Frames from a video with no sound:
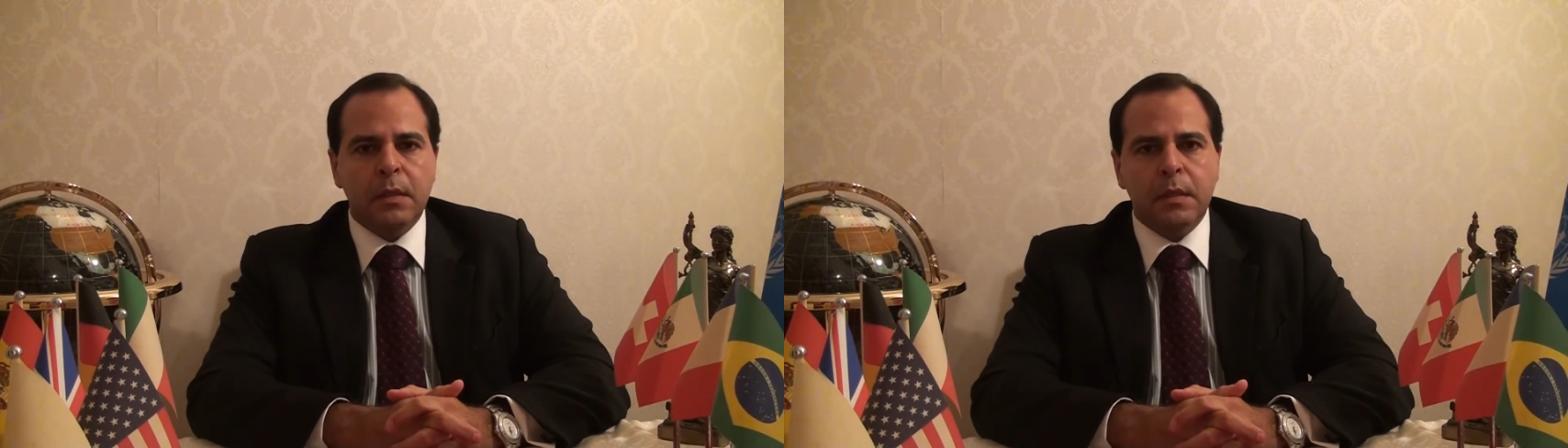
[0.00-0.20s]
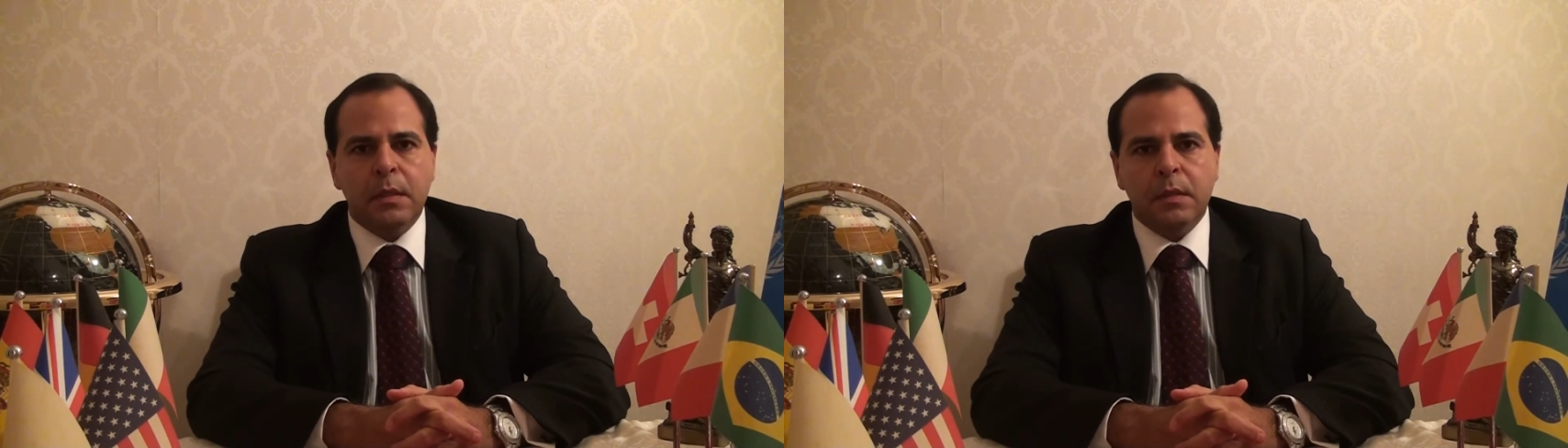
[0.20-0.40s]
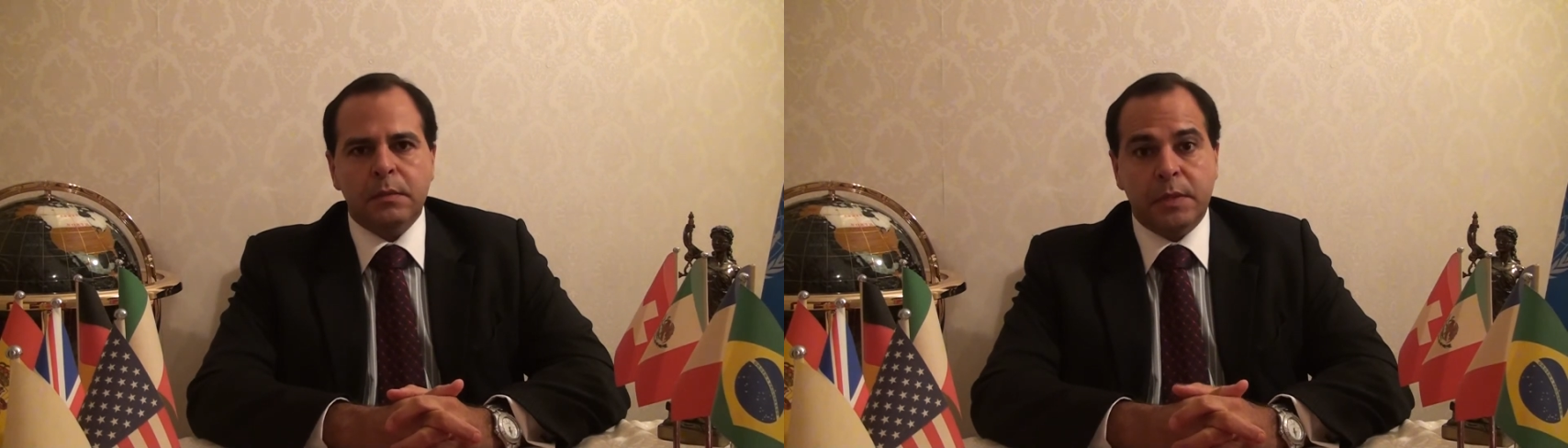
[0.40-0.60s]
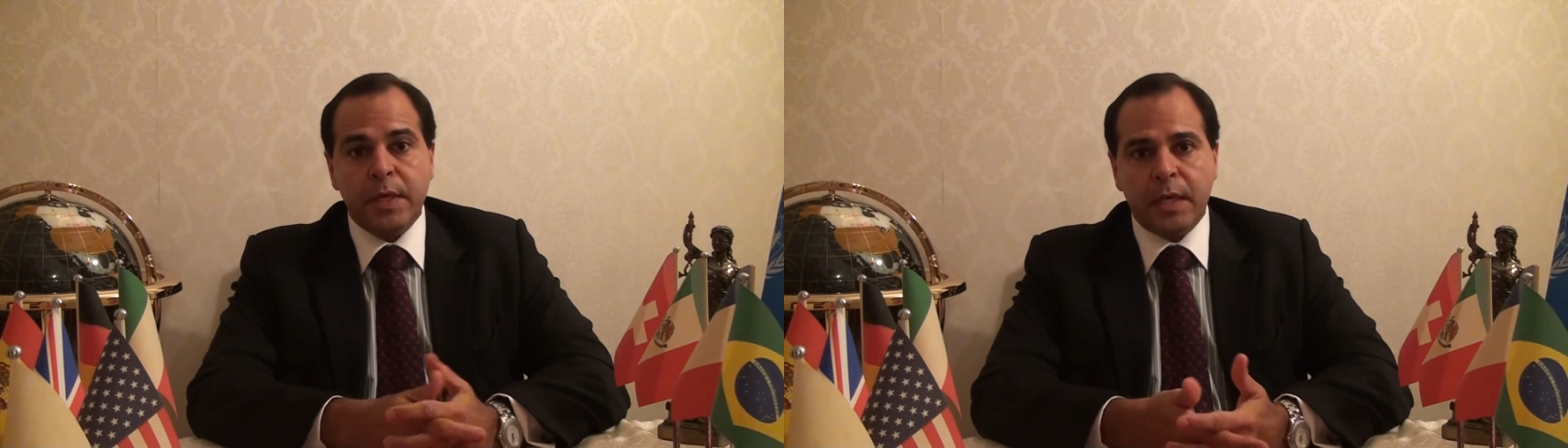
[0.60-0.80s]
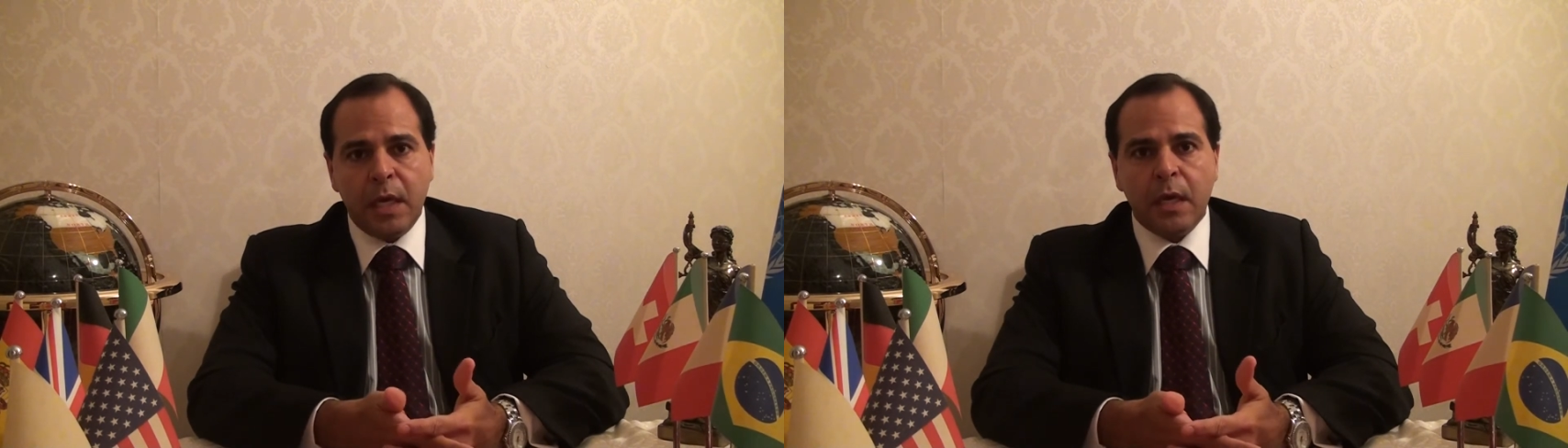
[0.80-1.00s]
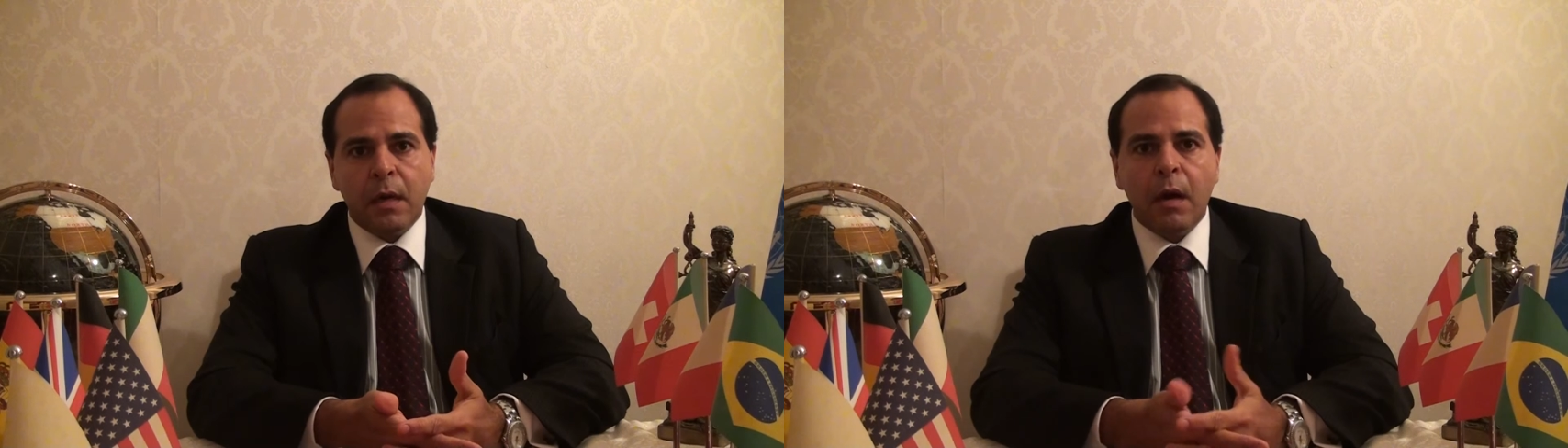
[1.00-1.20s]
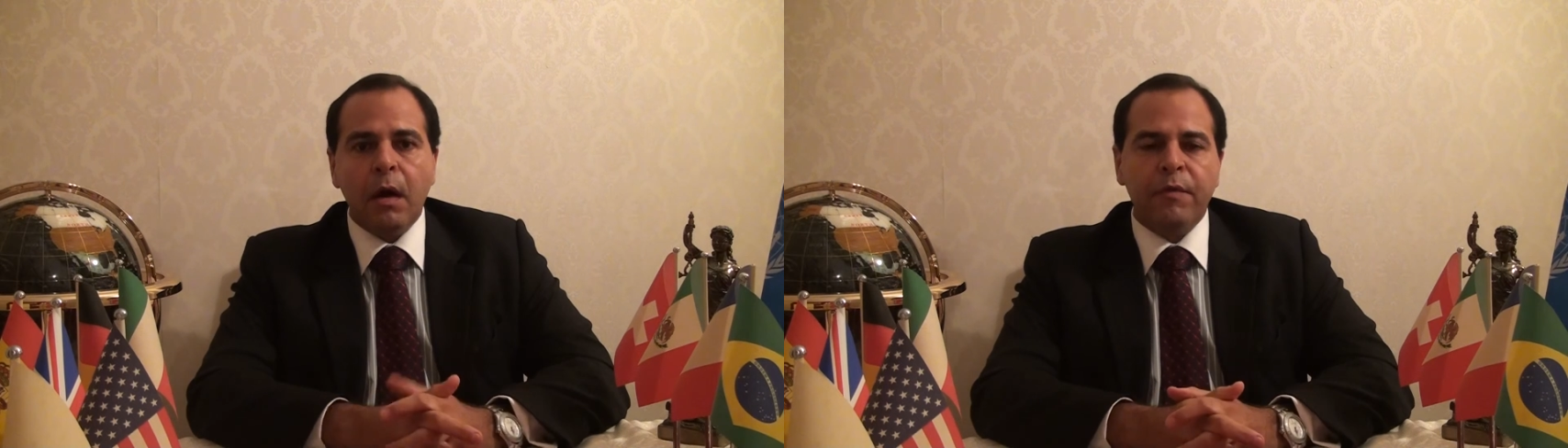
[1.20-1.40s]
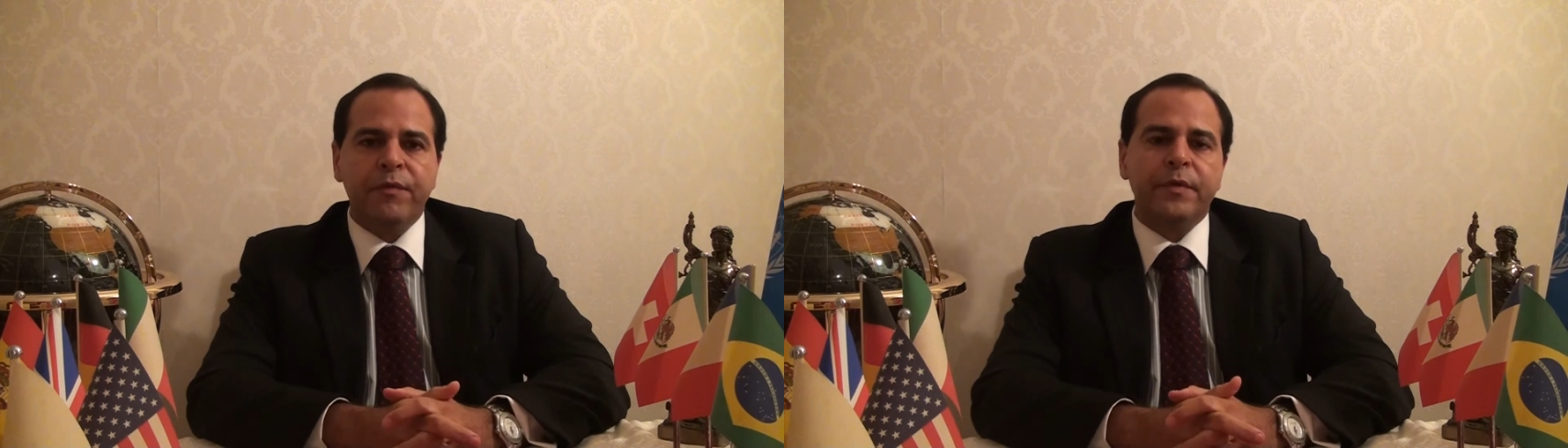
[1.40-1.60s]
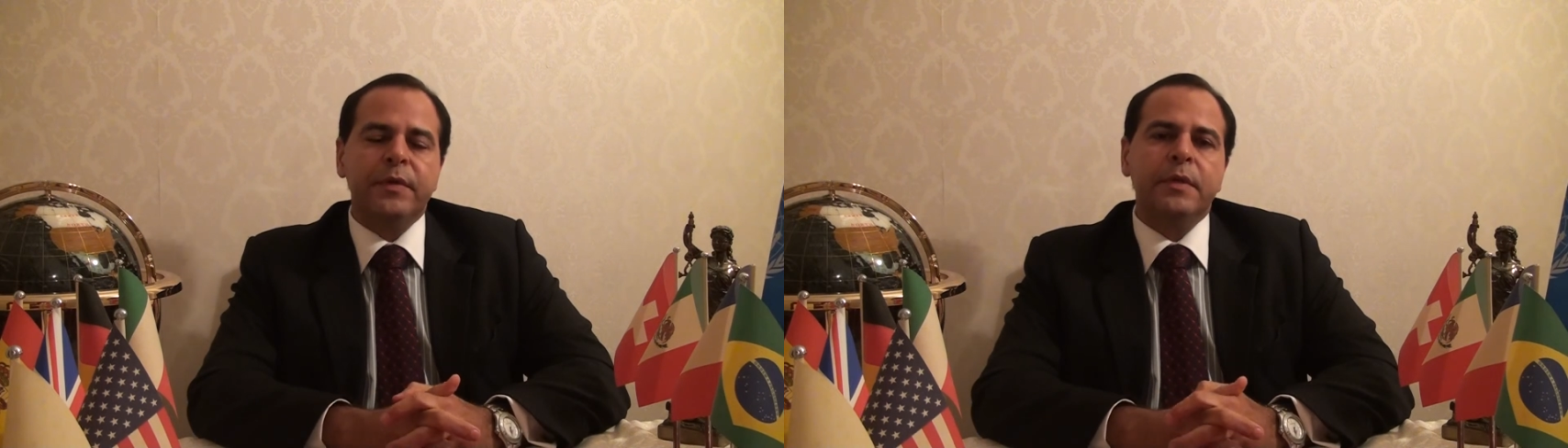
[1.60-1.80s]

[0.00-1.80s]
uh, take care of